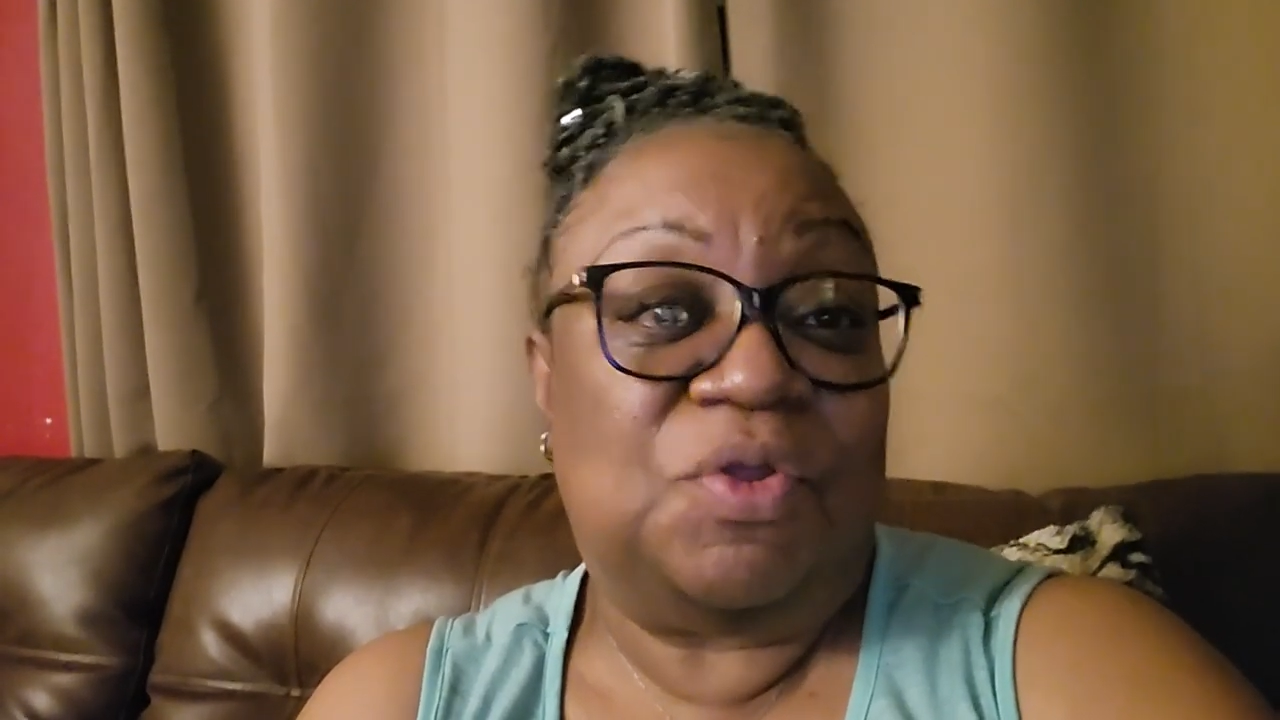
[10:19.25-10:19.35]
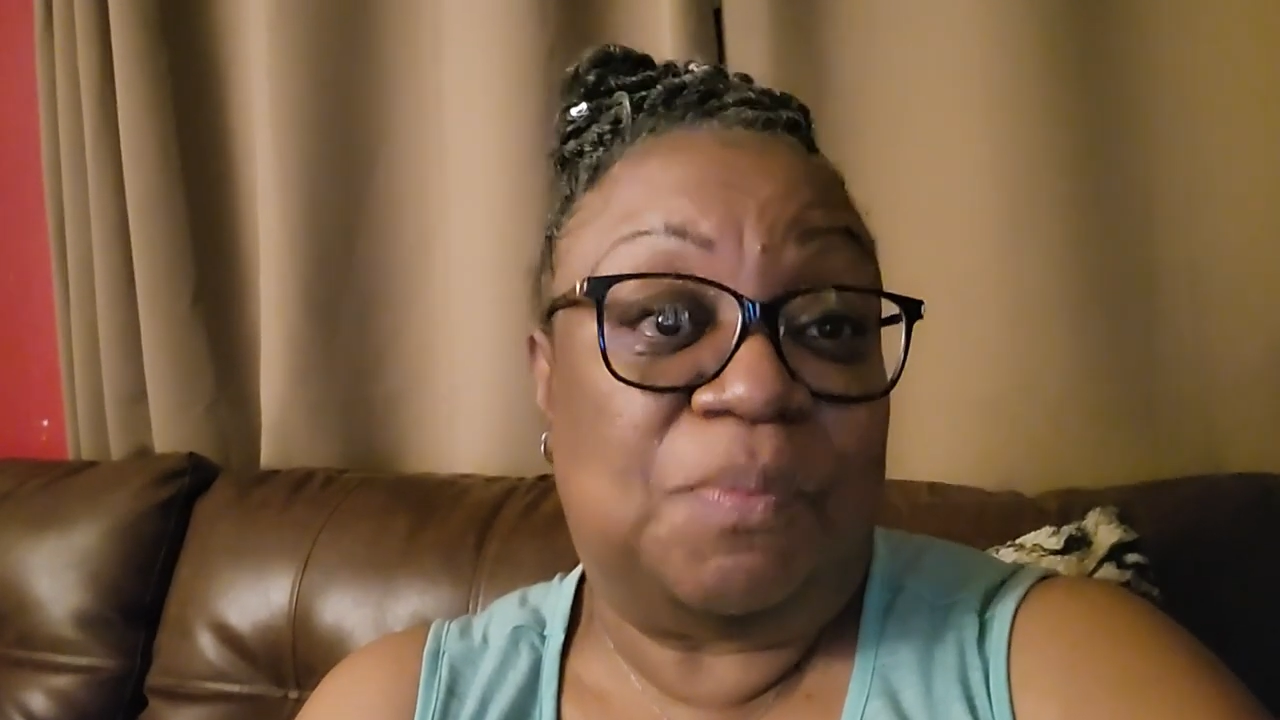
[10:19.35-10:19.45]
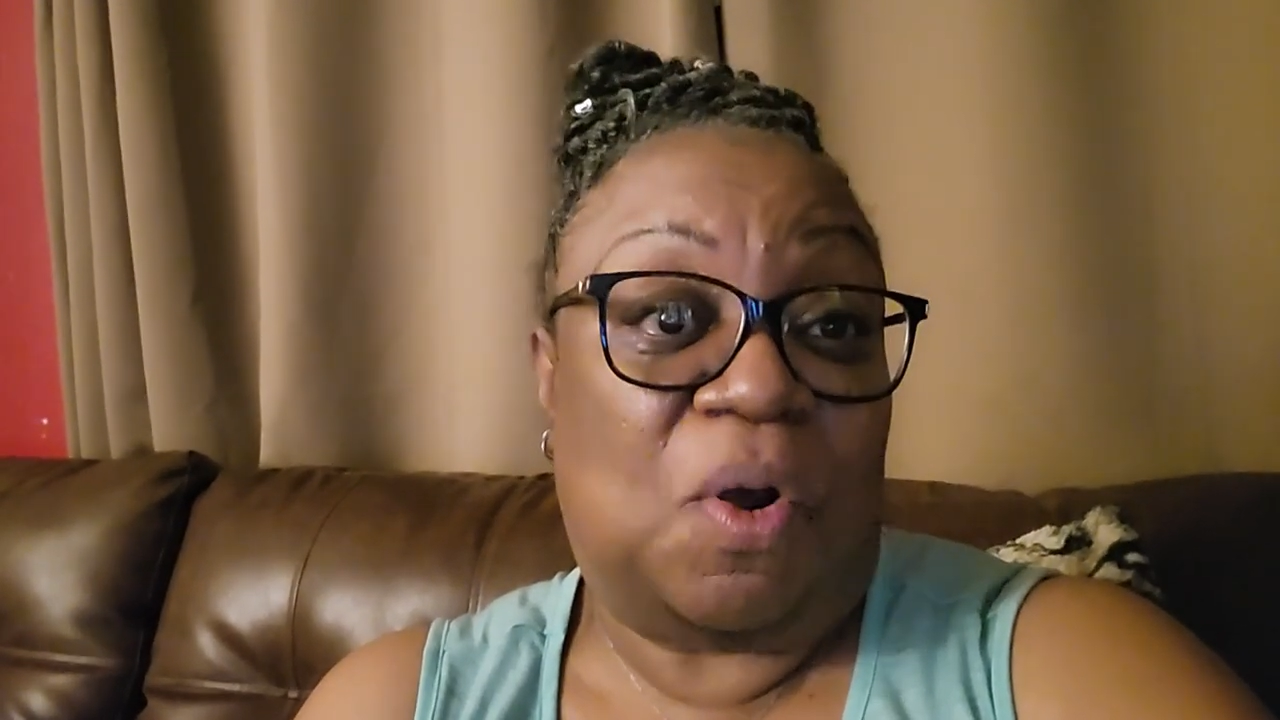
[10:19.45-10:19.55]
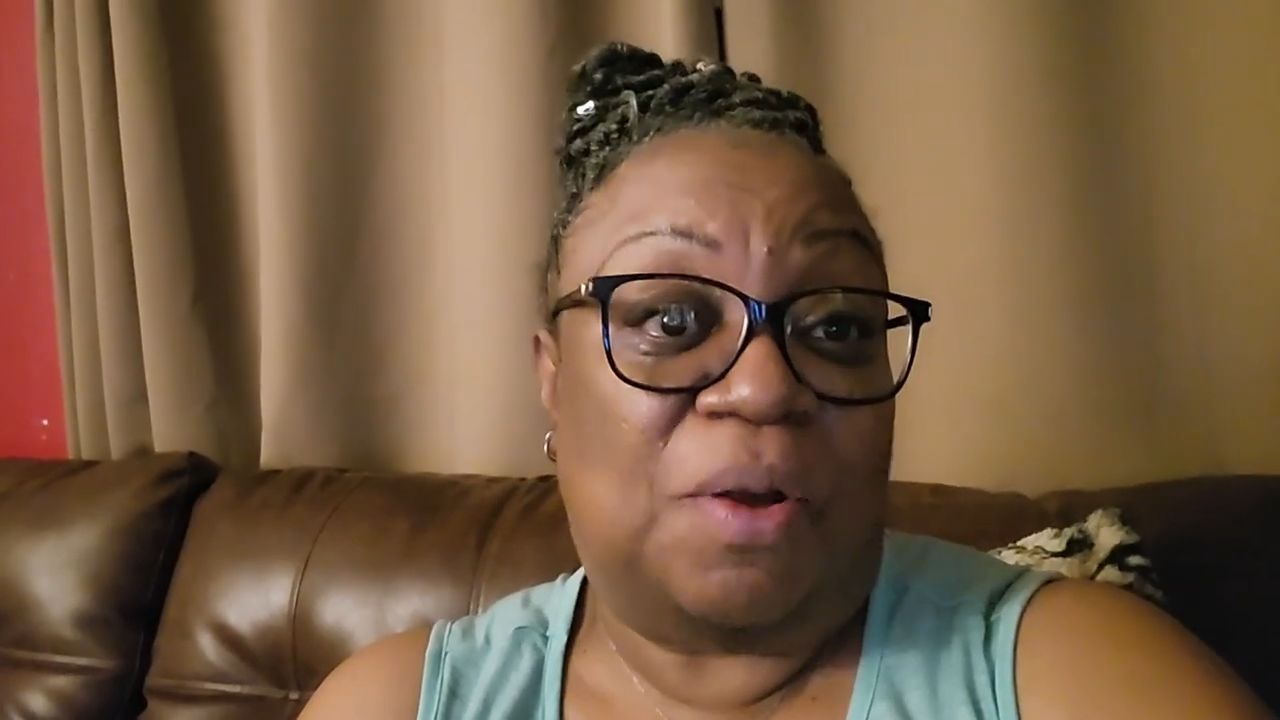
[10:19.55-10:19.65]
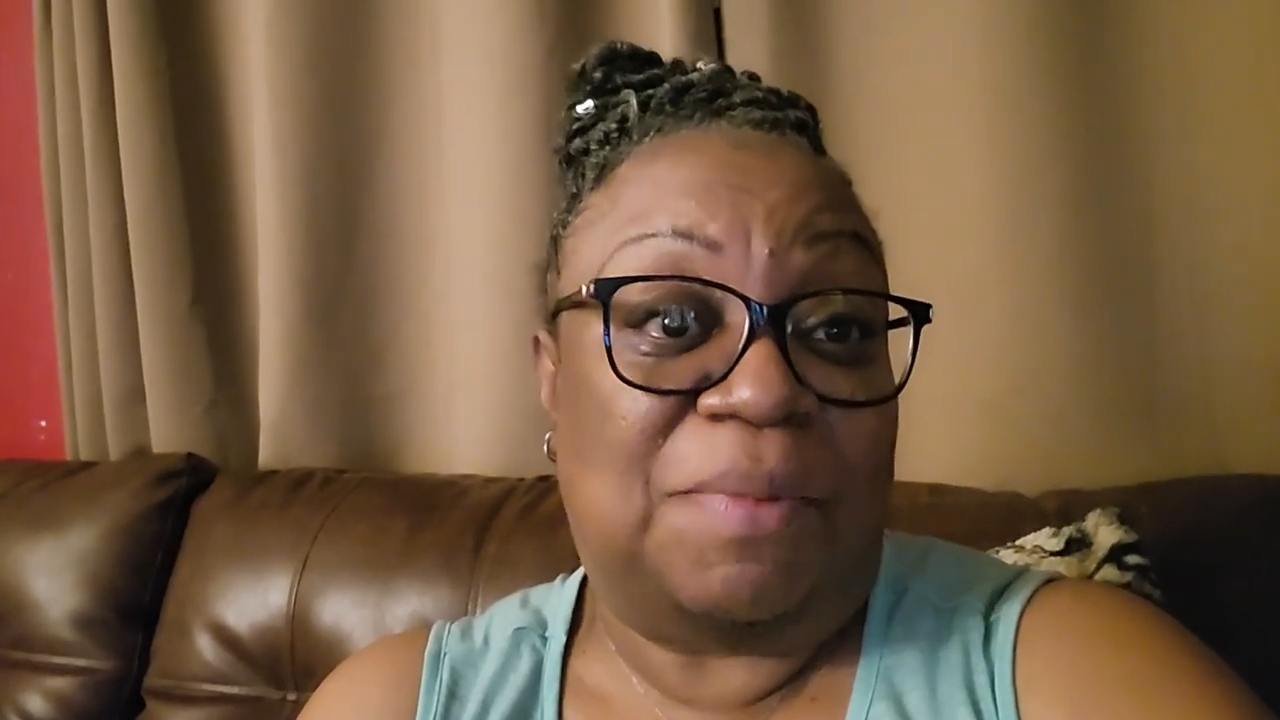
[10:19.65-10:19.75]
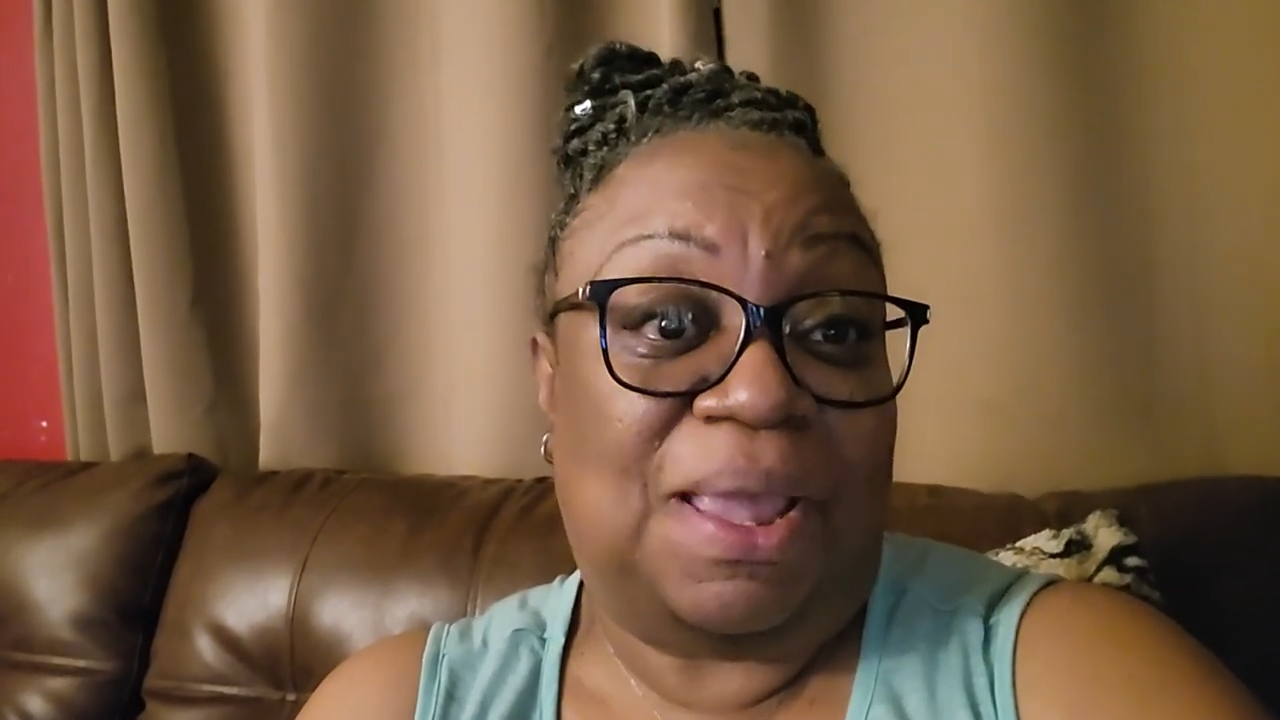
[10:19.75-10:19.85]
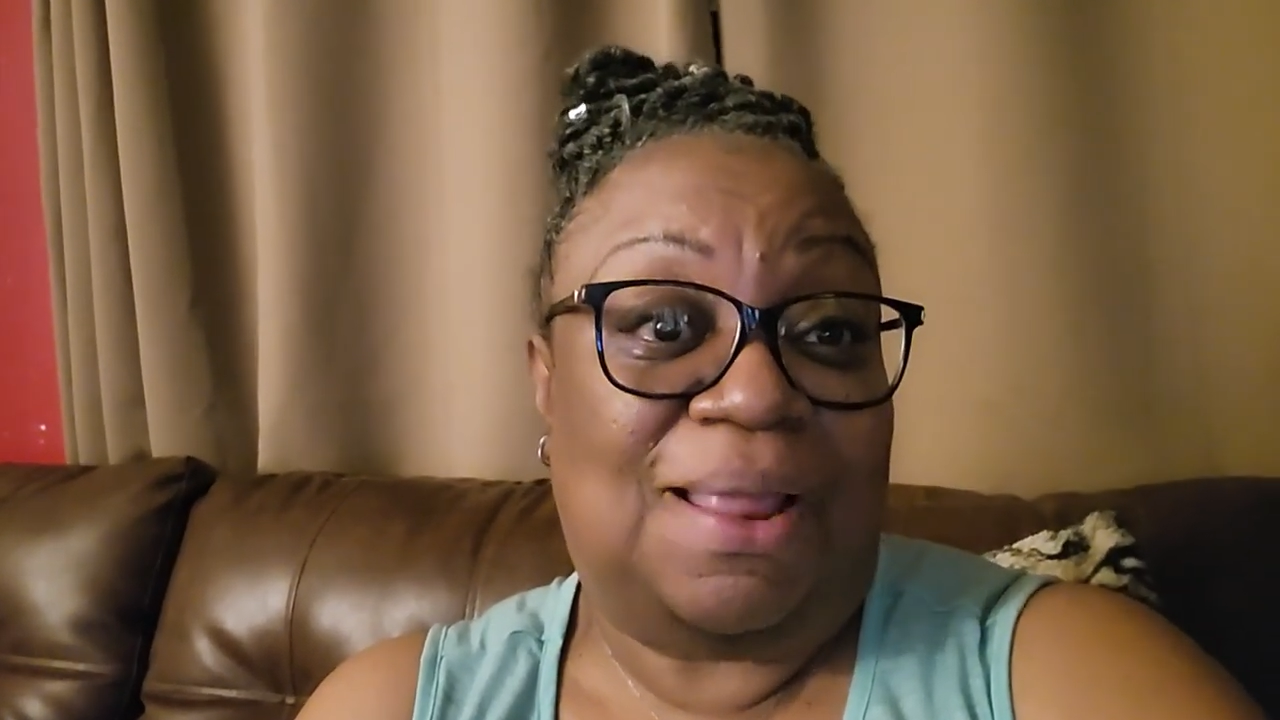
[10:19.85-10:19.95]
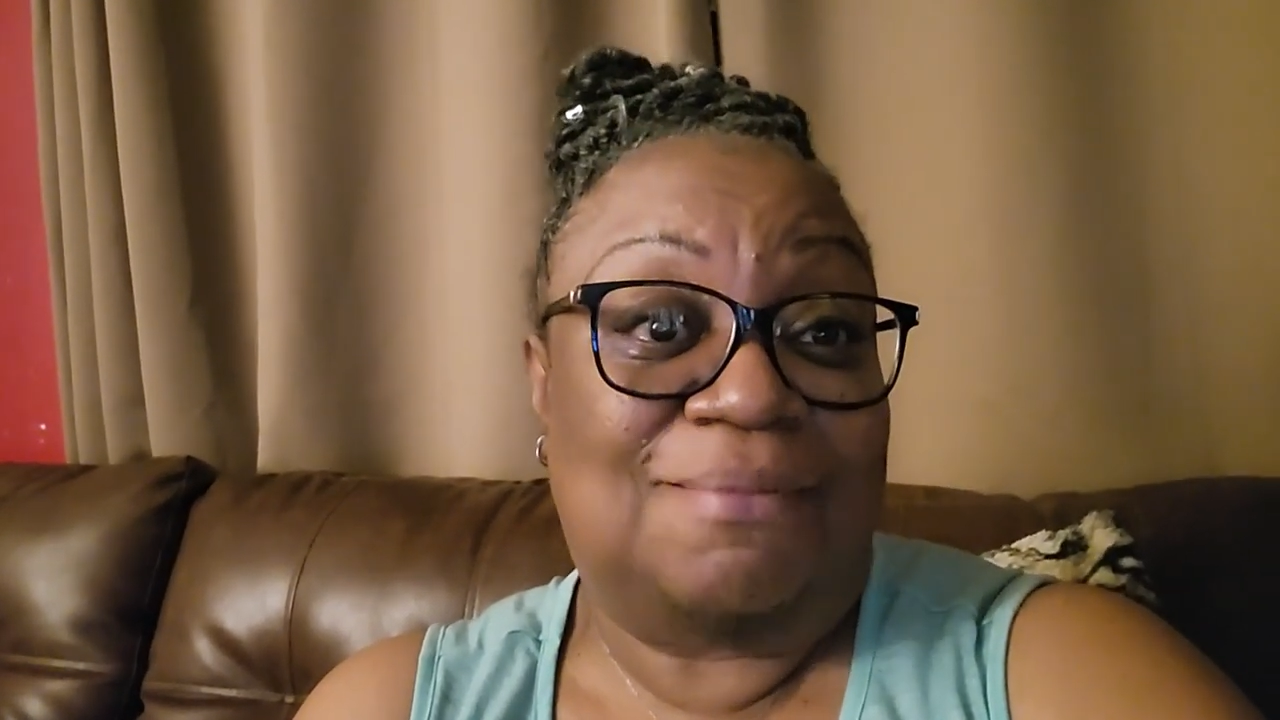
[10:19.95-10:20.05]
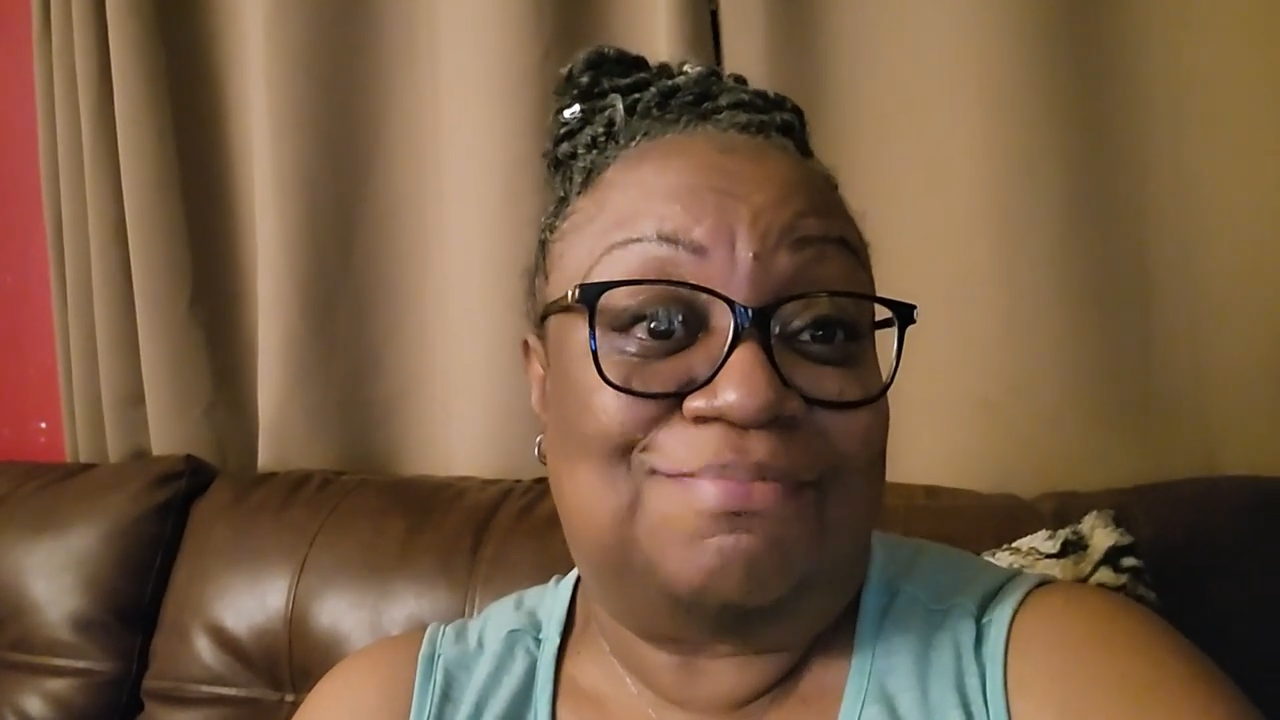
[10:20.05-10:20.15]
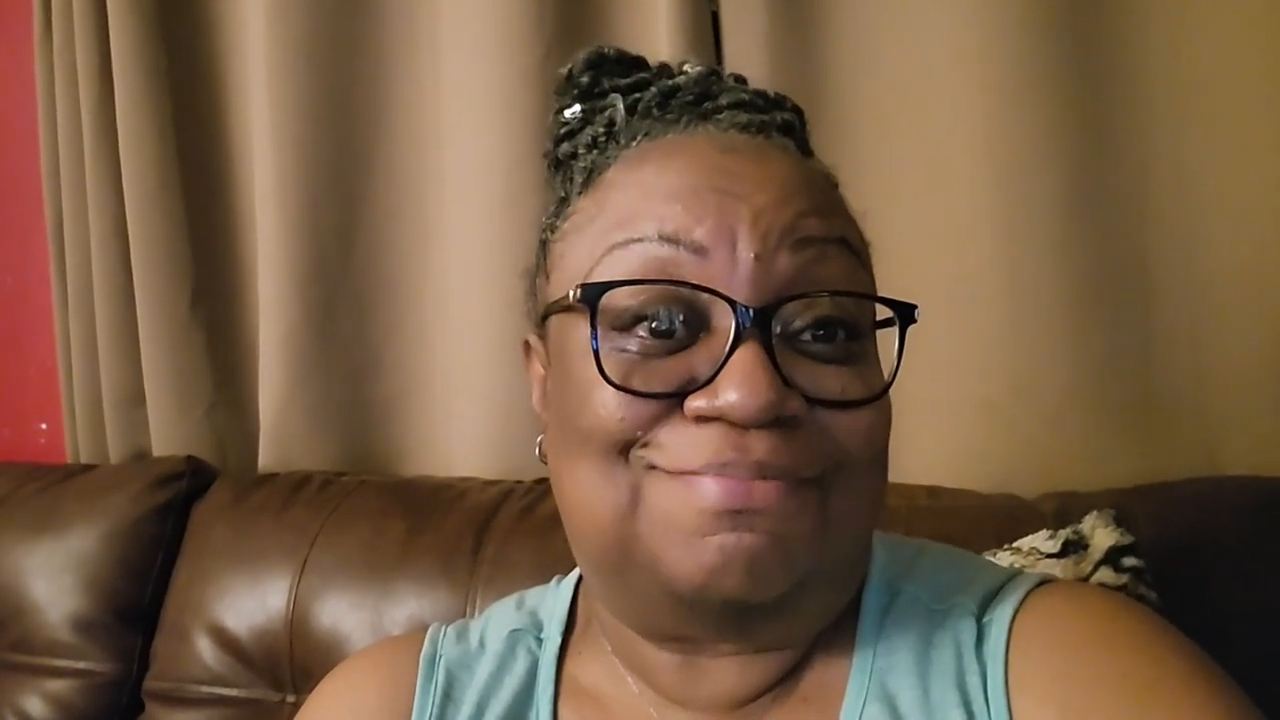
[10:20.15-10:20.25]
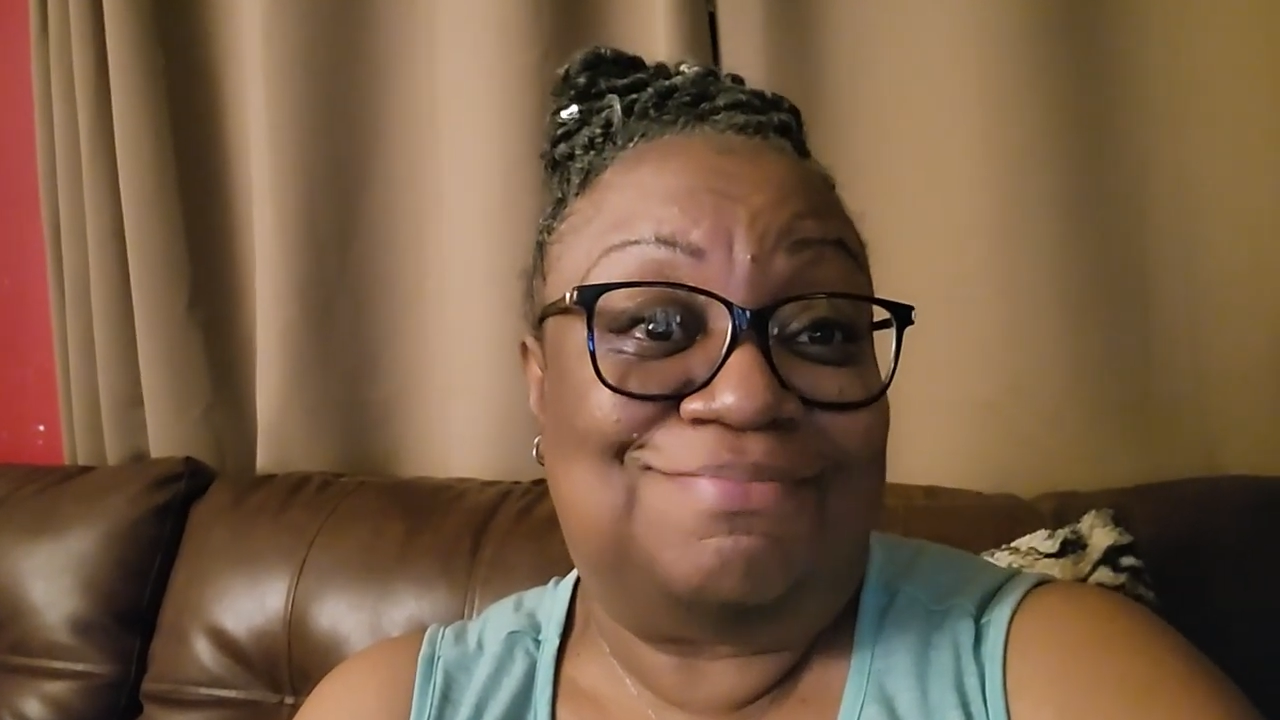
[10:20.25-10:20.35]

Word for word: smart man.